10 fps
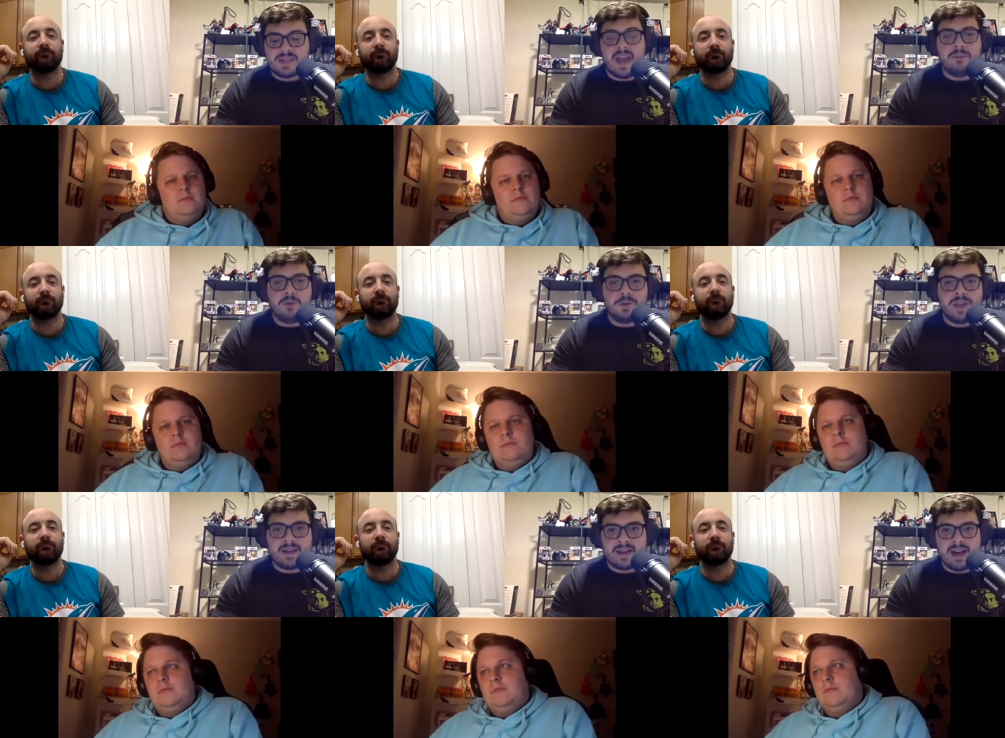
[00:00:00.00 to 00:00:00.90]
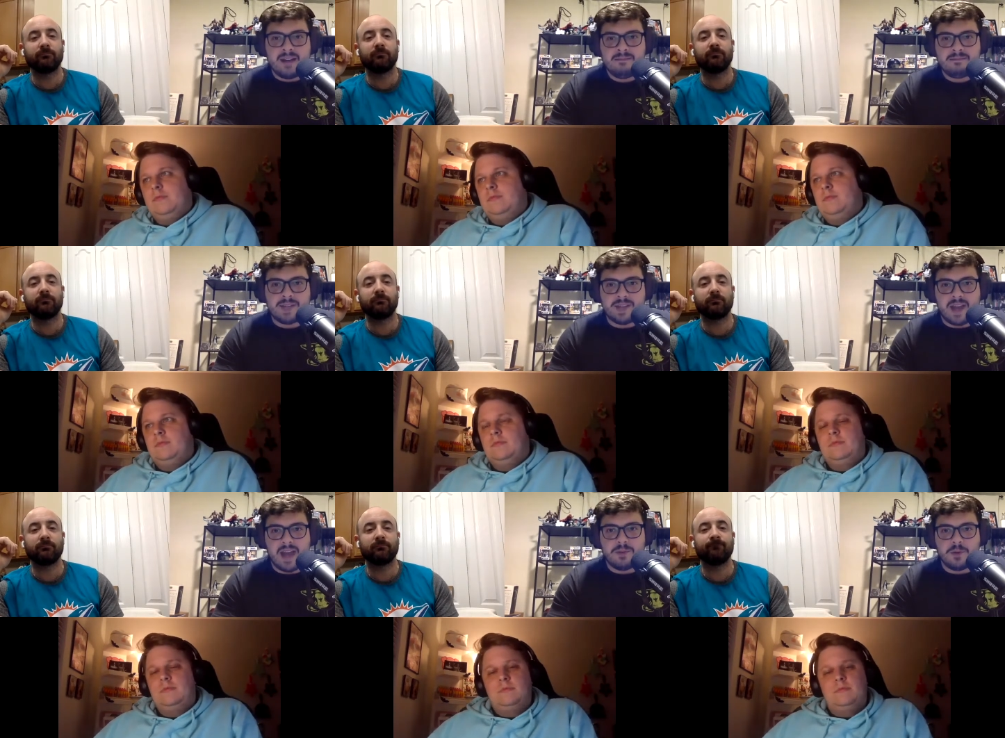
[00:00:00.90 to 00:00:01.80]
Speaker 1: Cam Newton that guy? Can
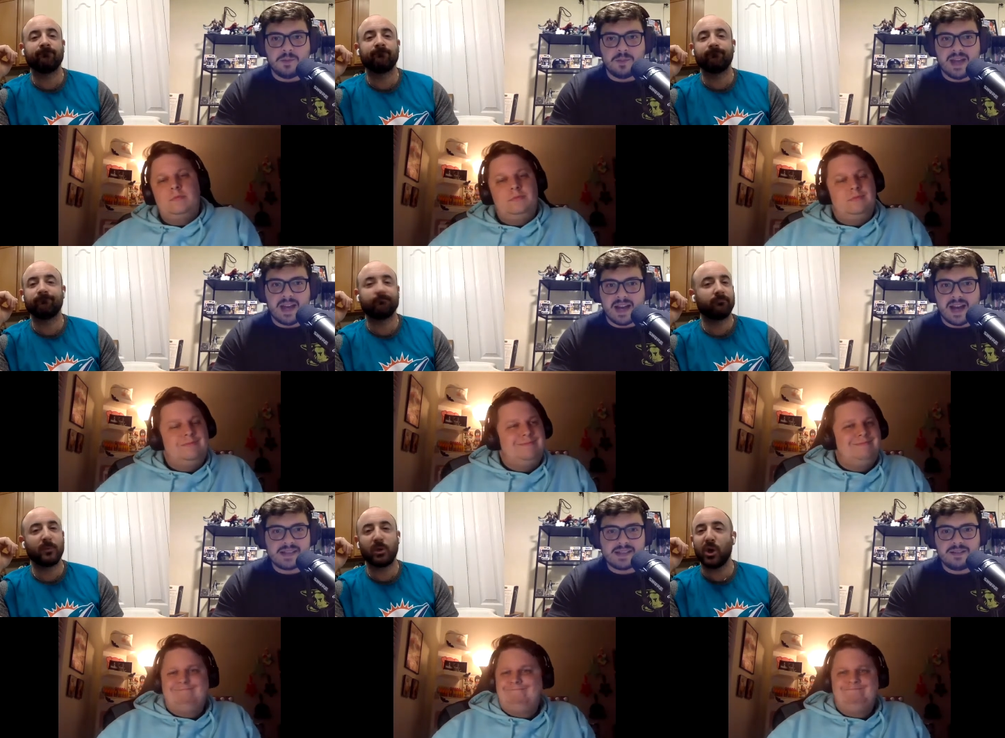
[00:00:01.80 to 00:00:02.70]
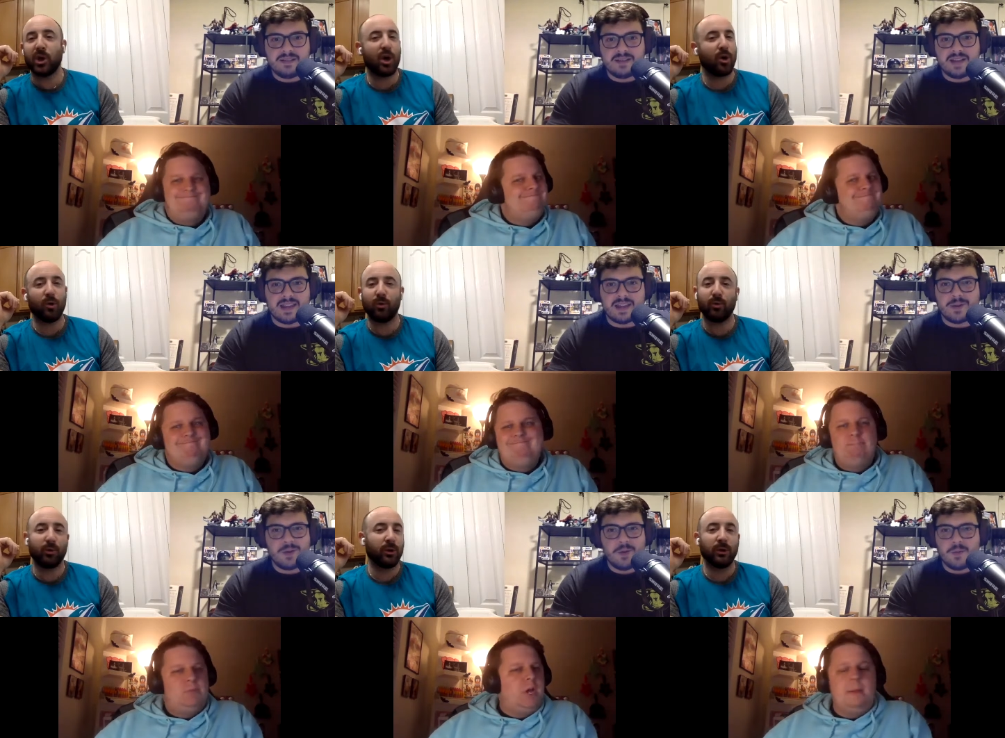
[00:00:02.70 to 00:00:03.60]
Cam Newton be that guy still? I
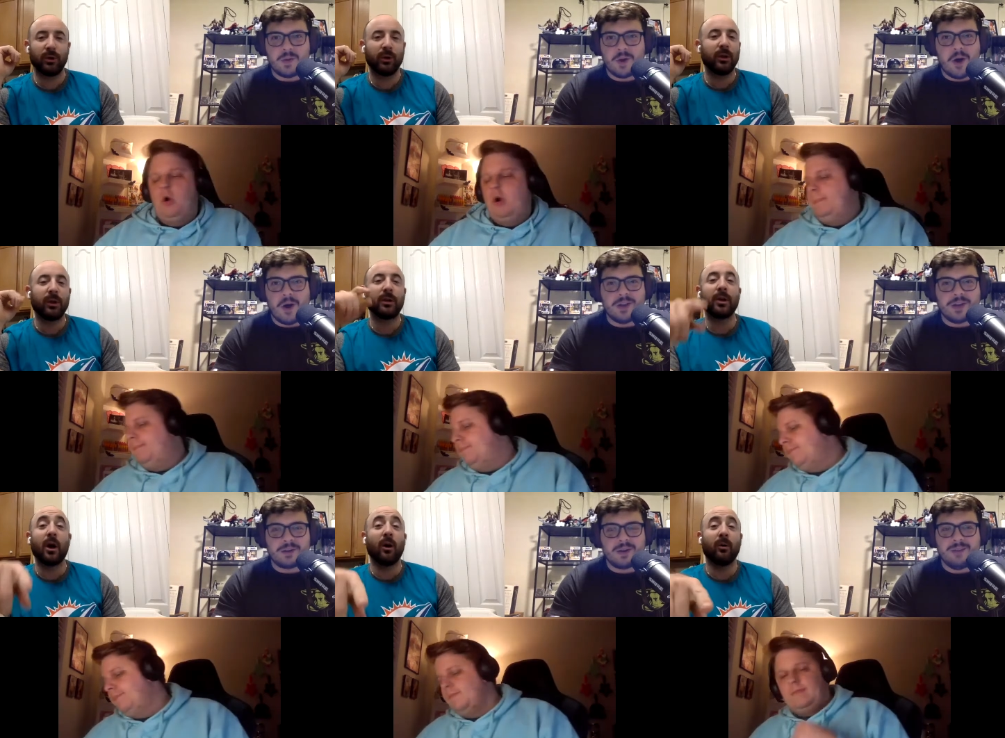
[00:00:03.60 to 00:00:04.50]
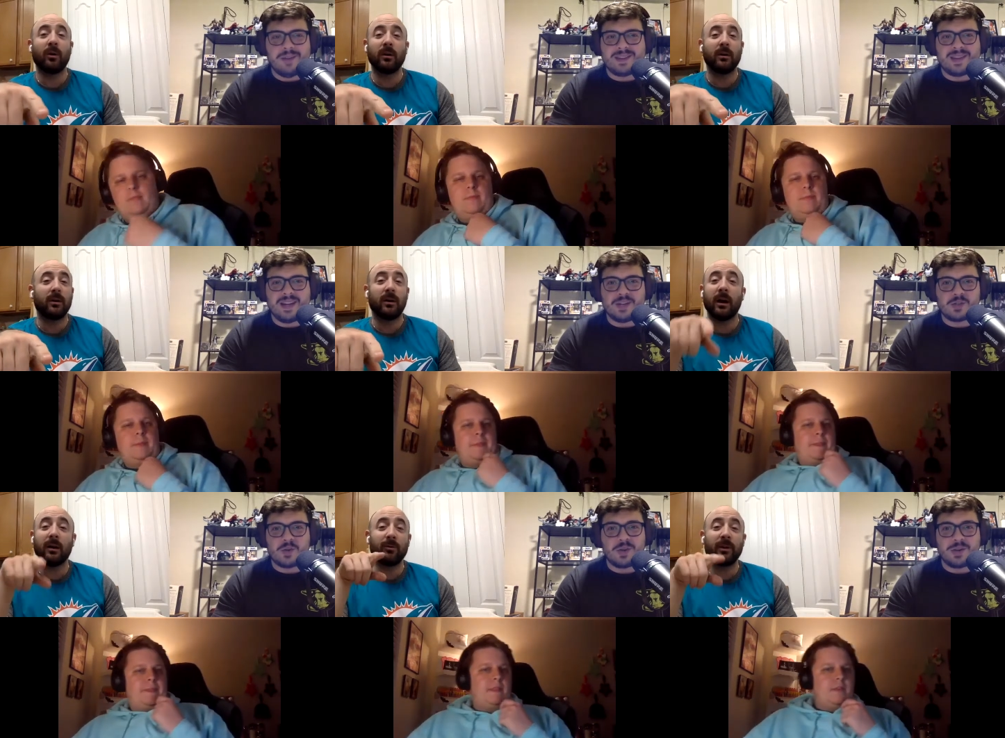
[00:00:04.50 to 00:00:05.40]
think not anymore. we're all in no, agreement that his
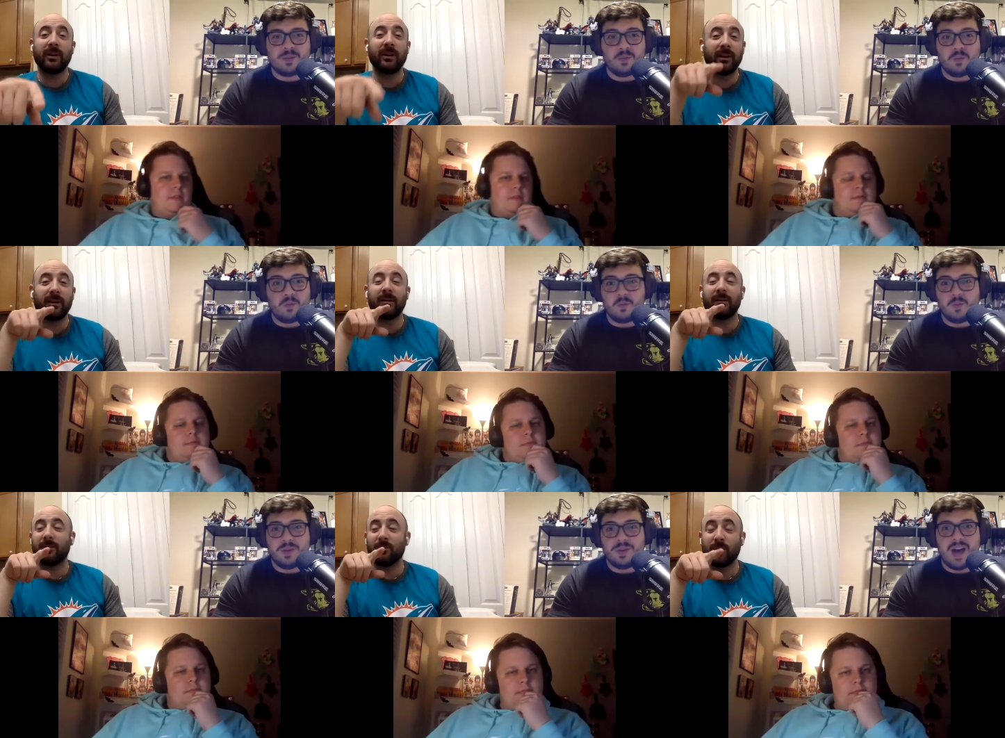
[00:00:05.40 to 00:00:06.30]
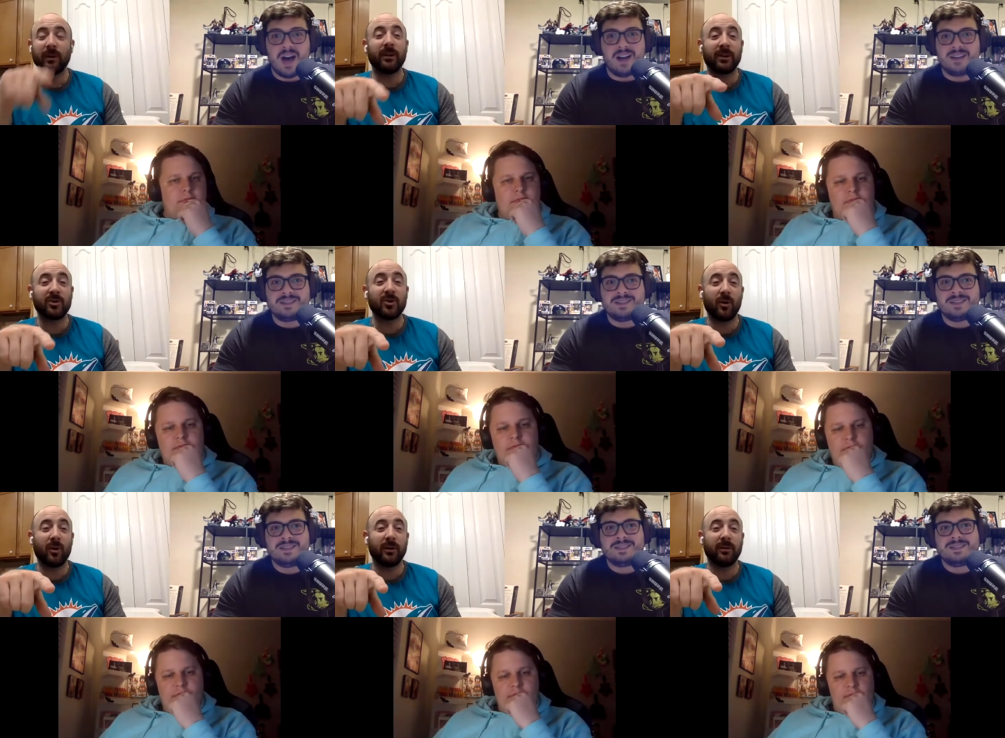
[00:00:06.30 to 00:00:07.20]
shoulder I really
Speaker 2: will not. really
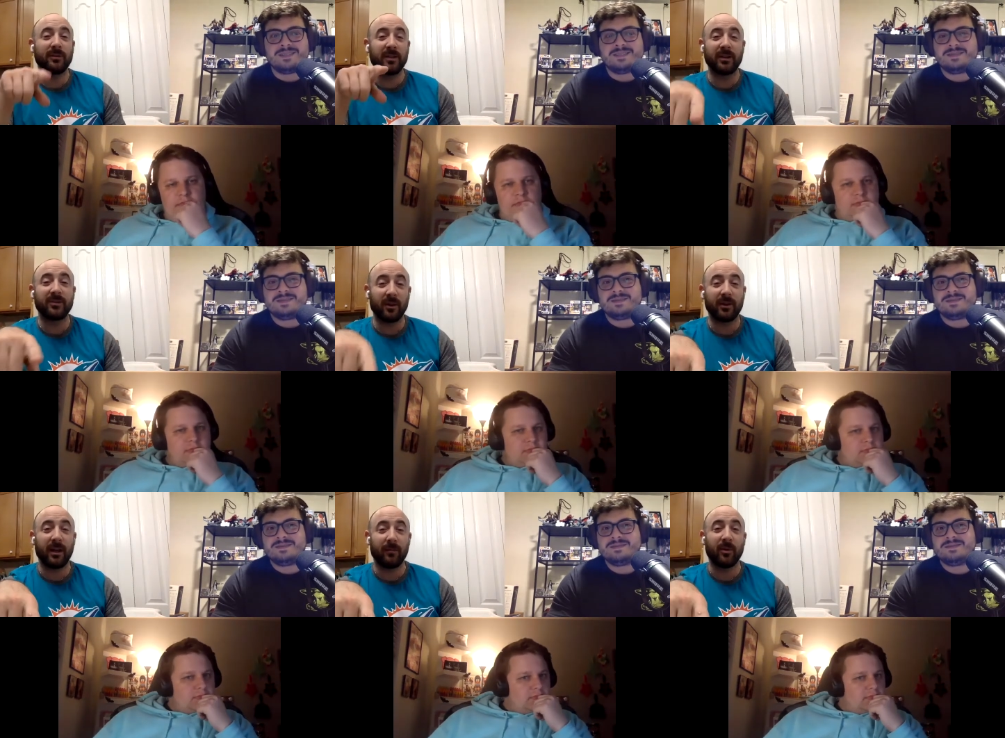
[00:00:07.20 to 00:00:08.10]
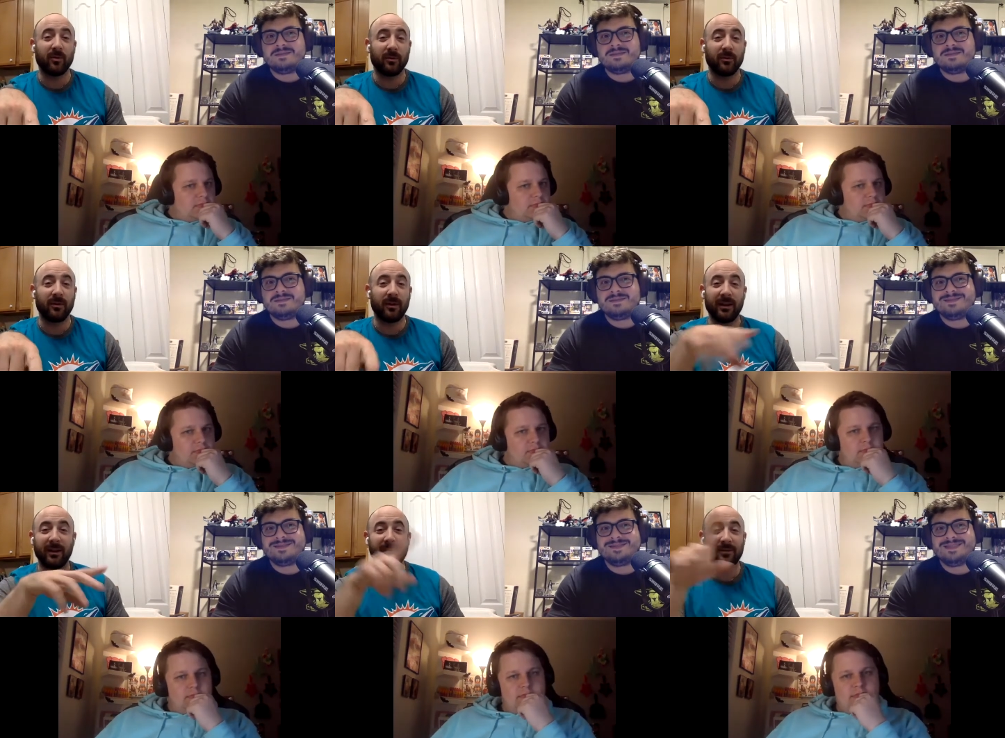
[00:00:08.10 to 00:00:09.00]
enjoy digs on Cam Newton.
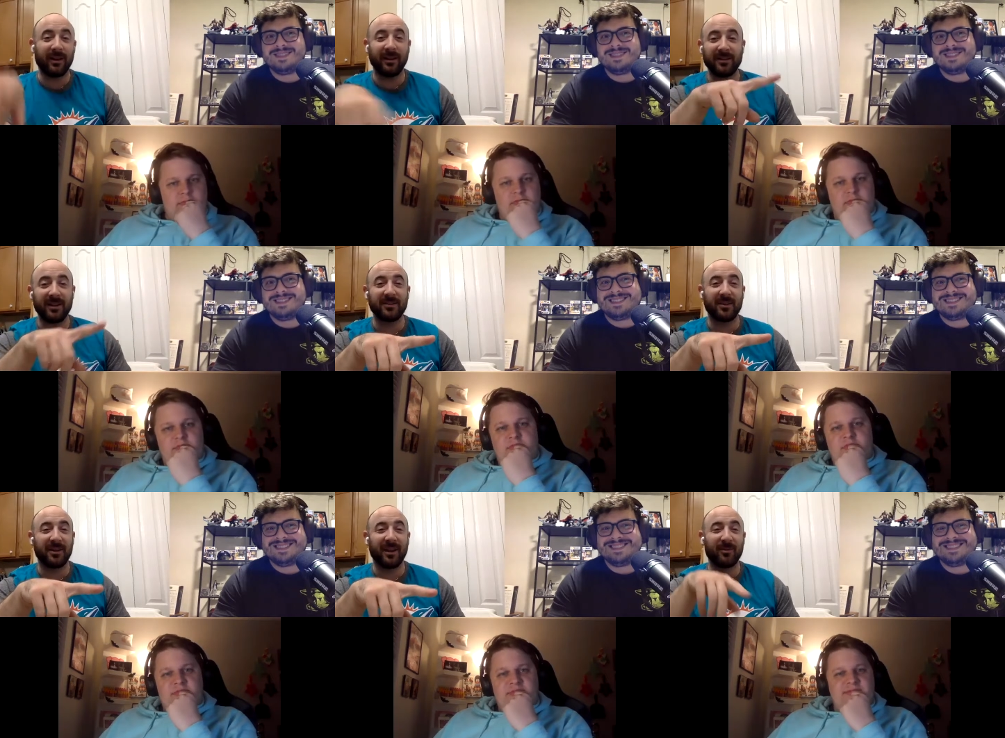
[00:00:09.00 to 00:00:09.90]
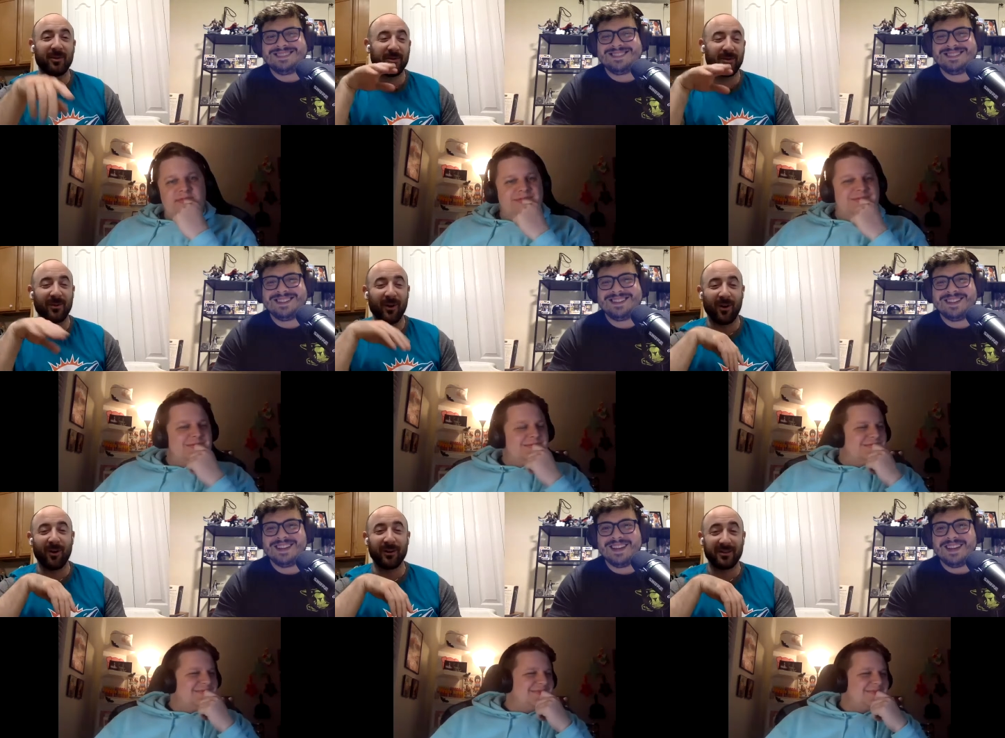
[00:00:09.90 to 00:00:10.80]
Any of any digs on Cam Newton
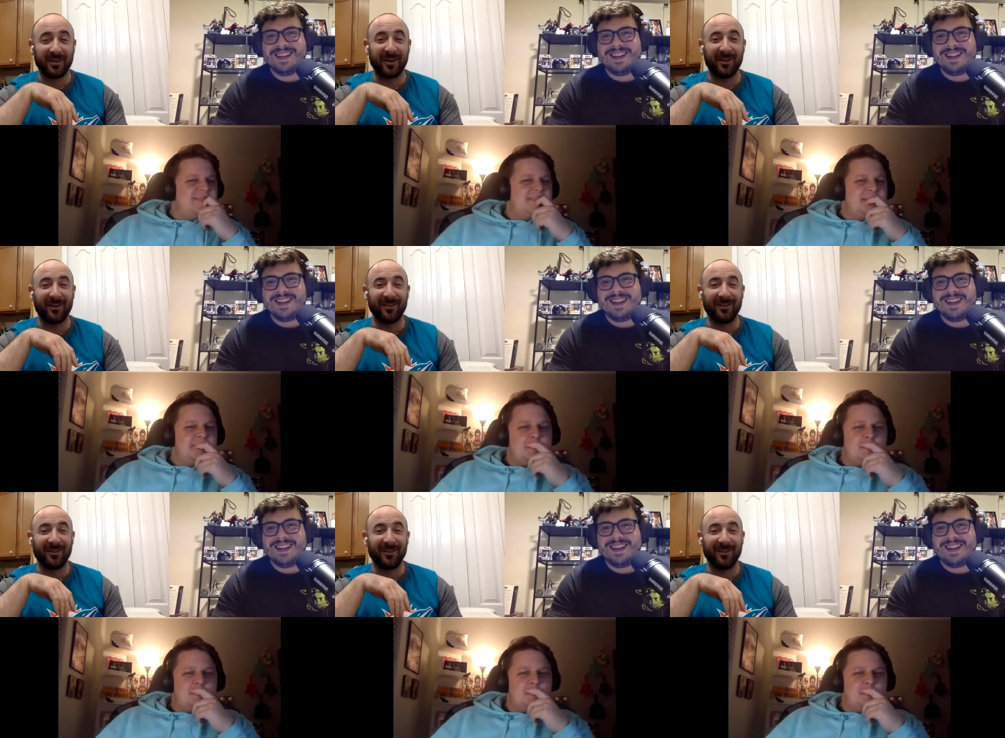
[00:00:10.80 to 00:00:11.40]
are hysterical.